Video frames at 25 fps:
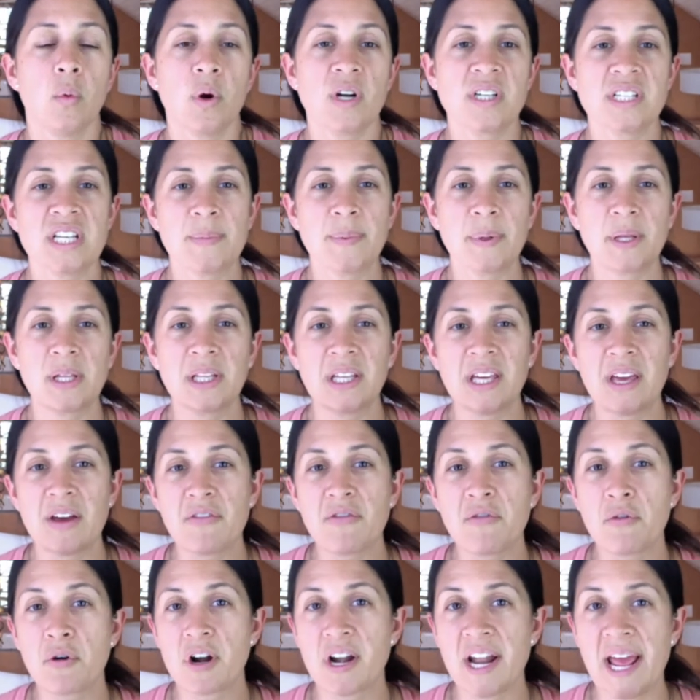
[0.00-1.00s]
We're typically
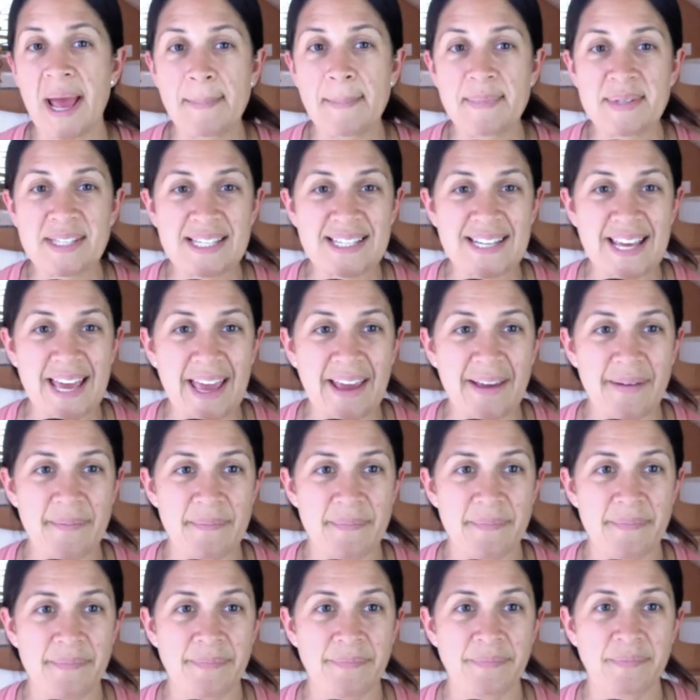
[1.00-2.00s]
at four naps a day.
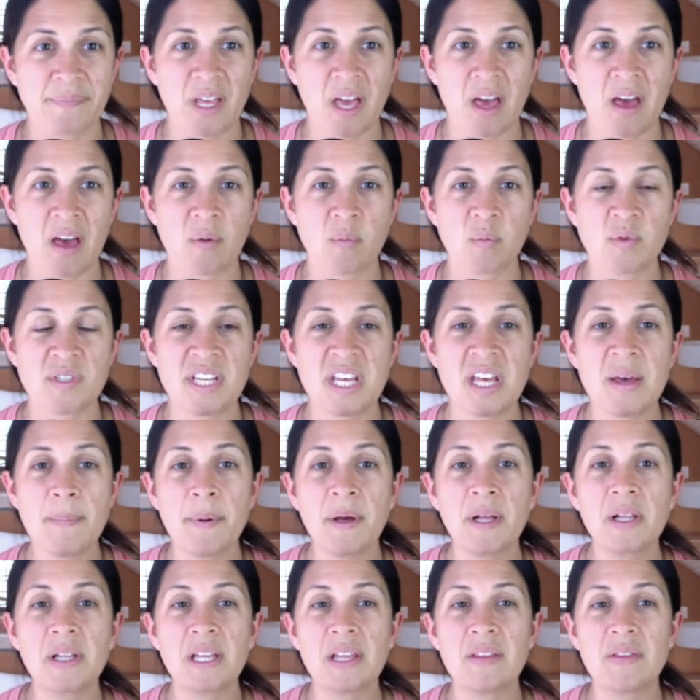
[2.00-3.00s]
Um,
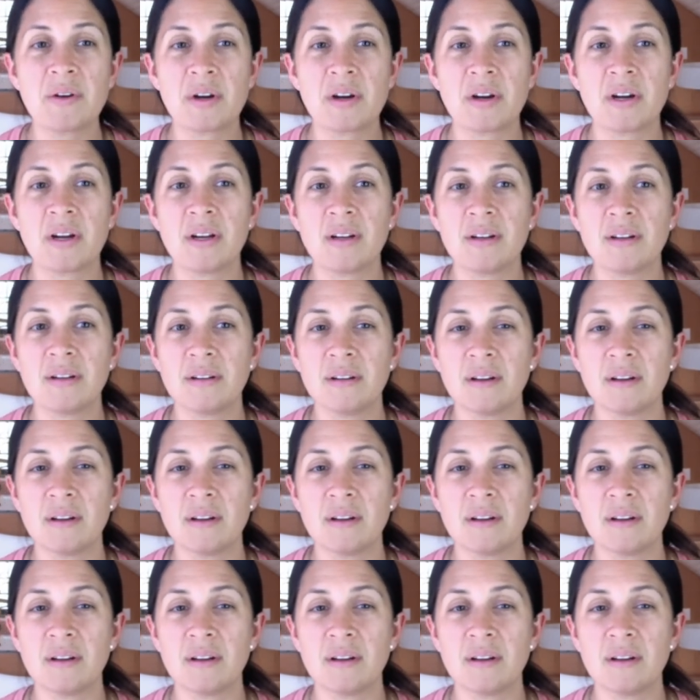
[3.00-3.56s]
typically, there,